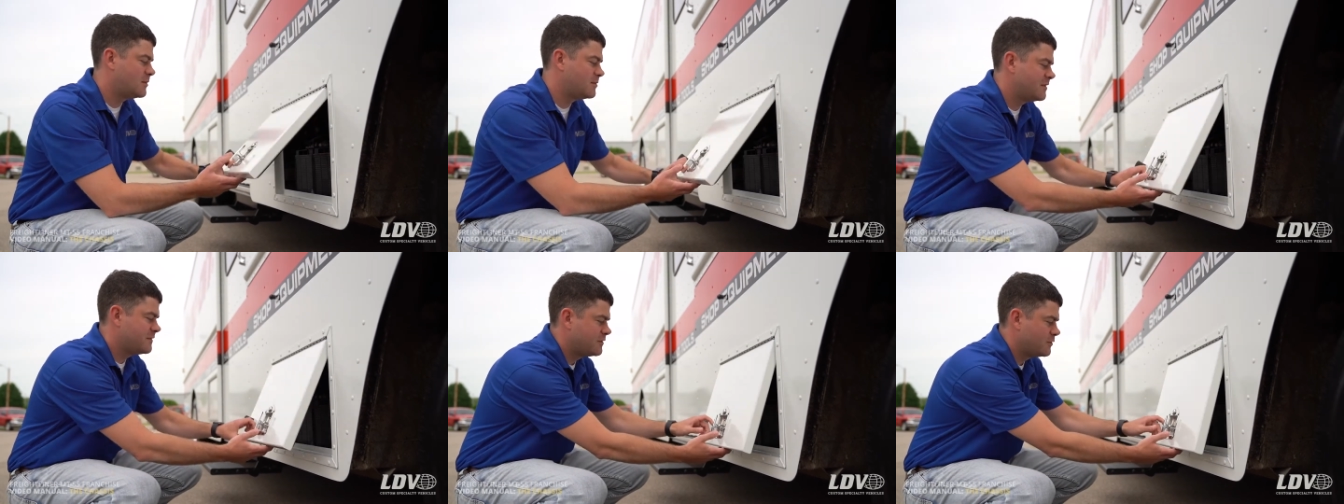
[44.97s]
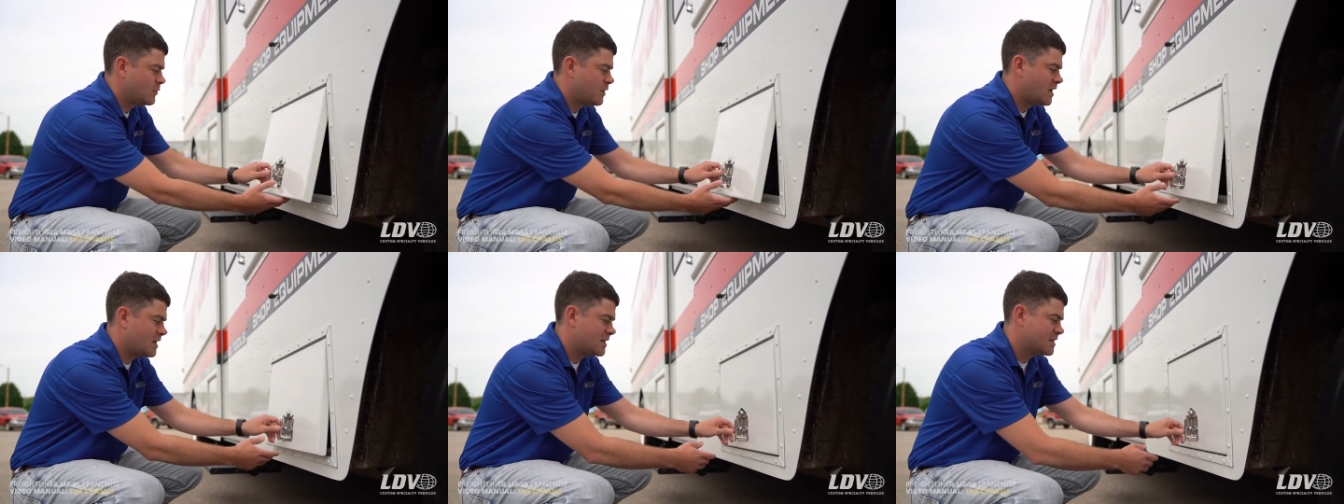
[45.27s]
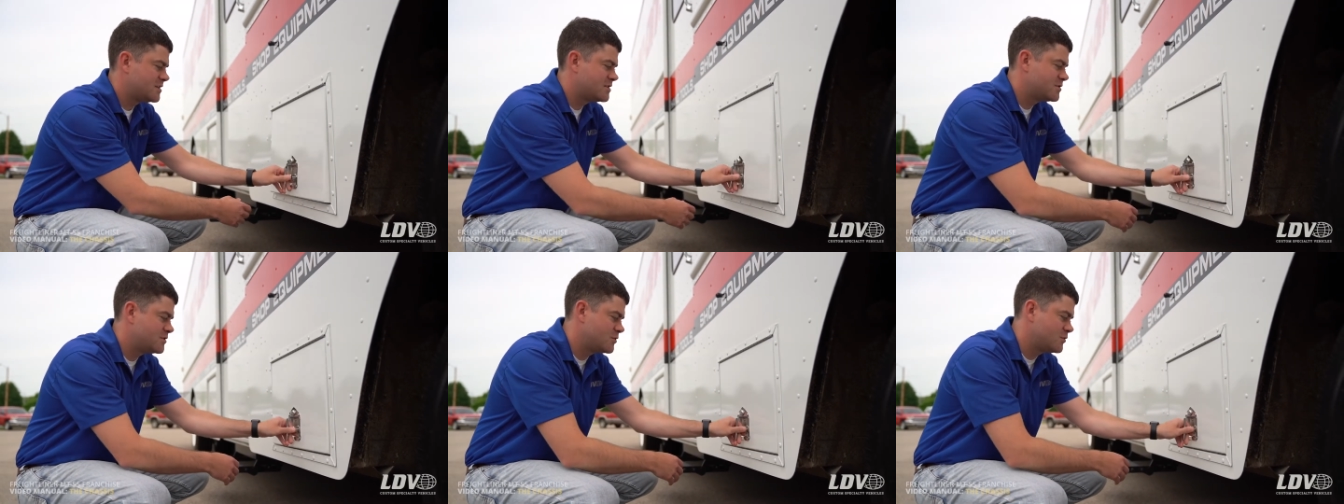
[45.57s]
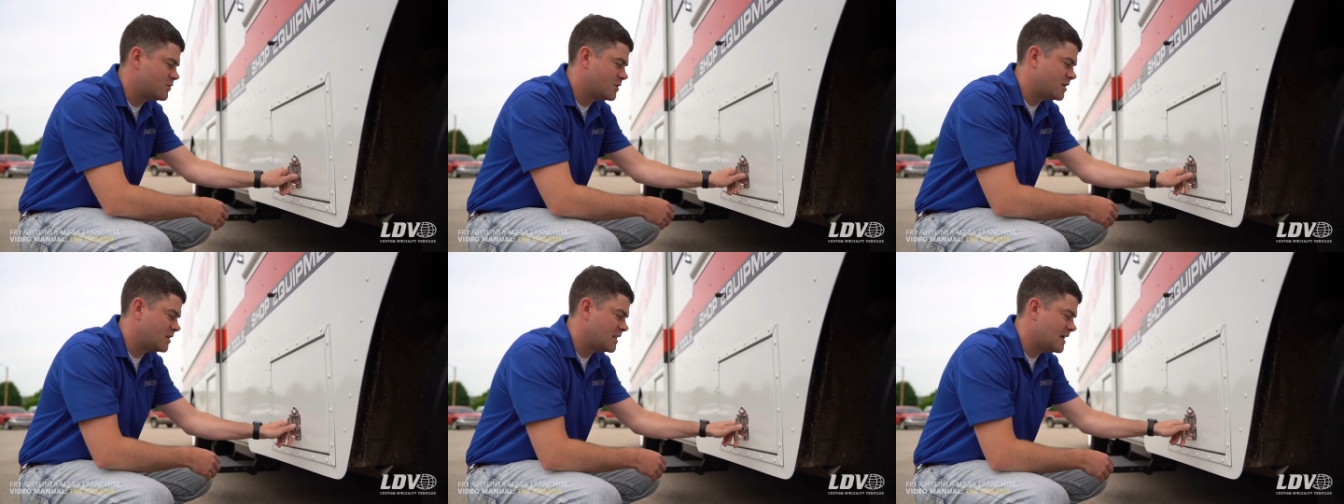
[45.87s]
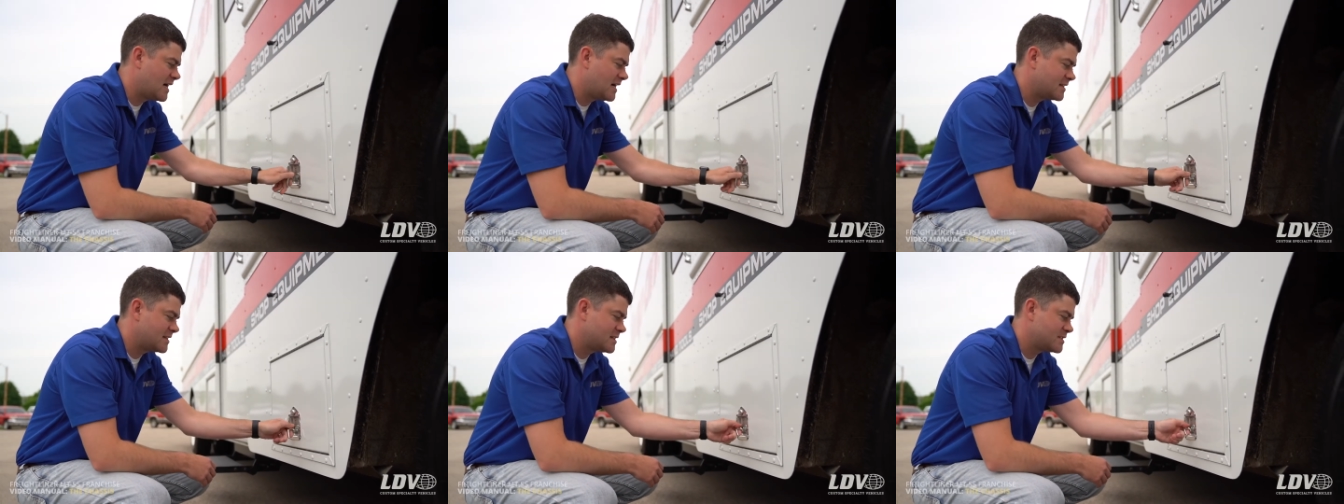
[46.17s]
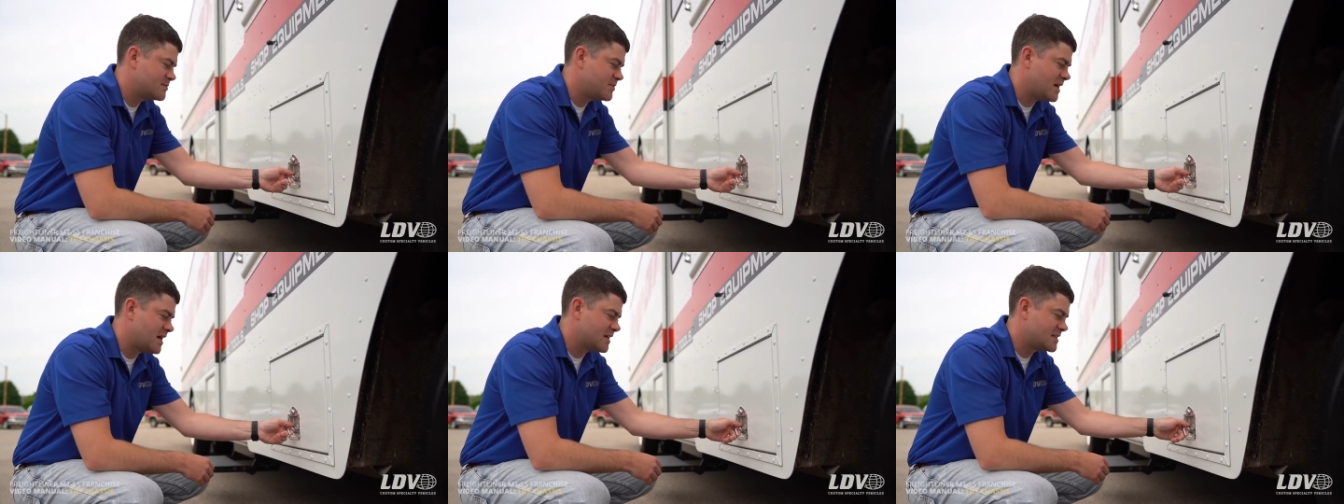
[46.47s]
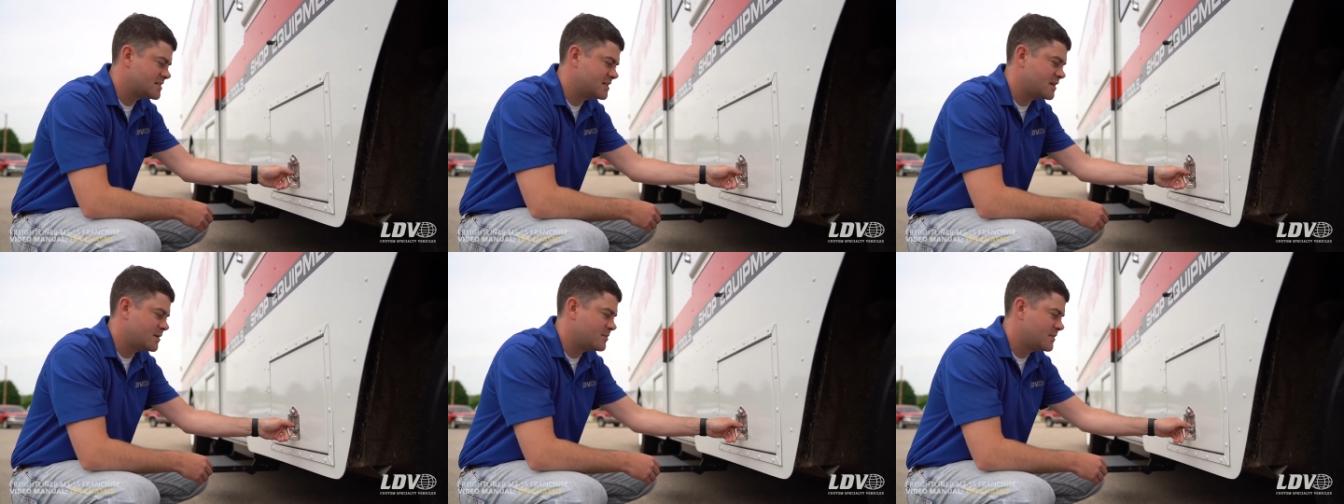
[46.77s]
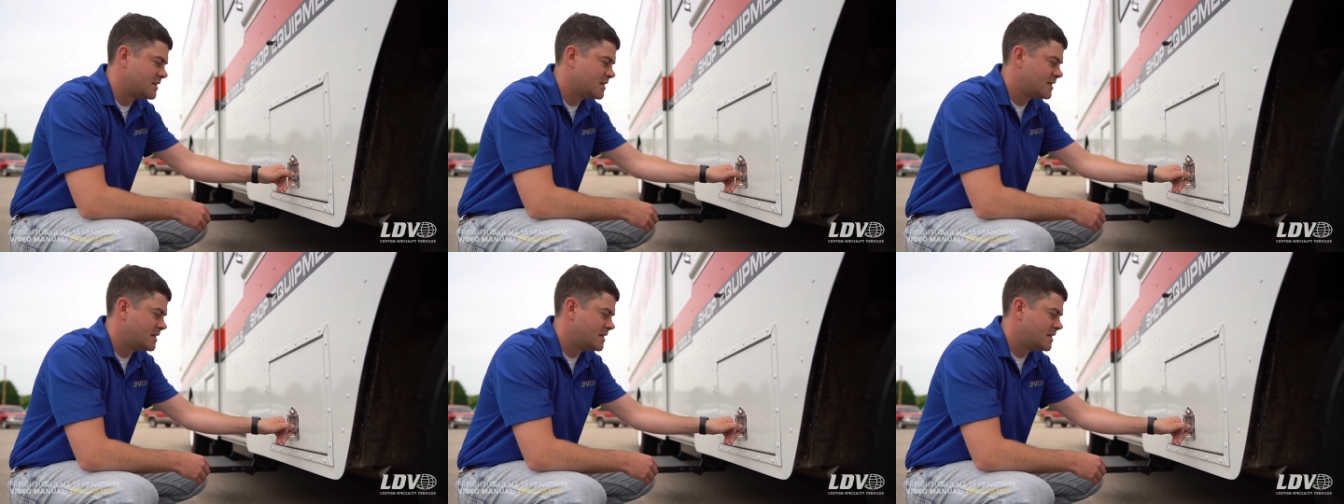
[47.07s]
if you wanted to lock this box up.